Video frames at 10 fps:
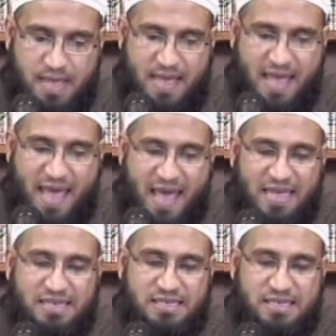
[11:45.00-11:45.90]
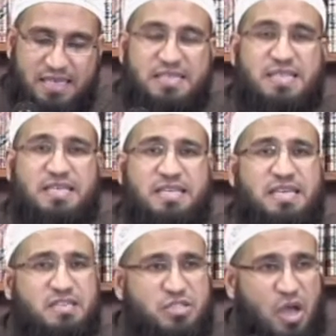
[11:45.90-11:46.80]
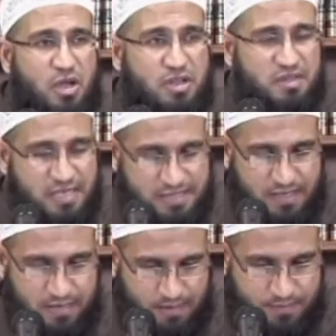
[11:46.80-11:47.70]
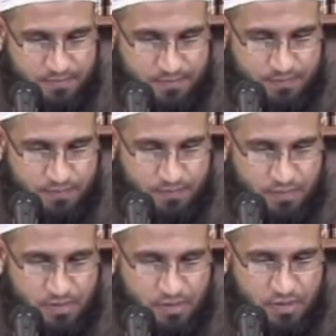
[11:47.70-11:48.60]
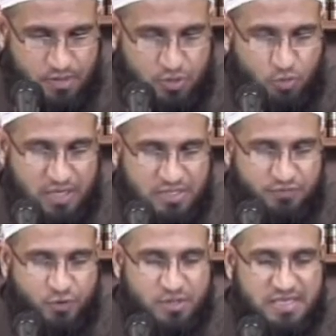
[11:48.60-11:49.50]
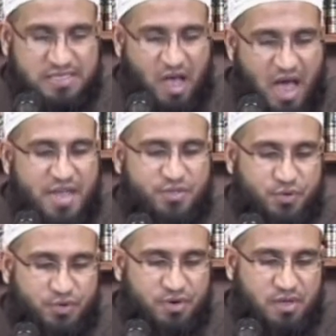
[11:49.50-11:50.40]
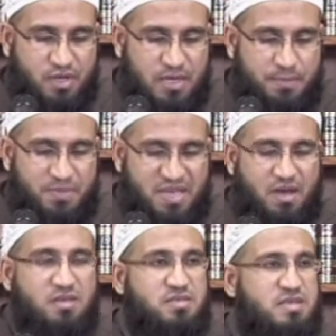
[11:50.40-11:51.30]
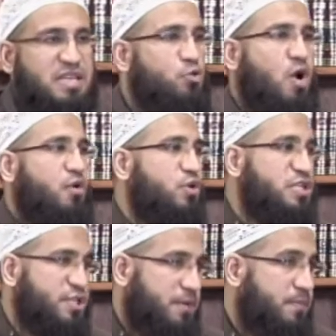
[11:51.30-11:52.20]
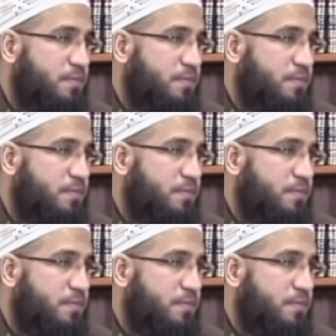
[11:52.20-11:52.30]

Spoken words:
And he says he does not listen to its verses either because they do not reach him,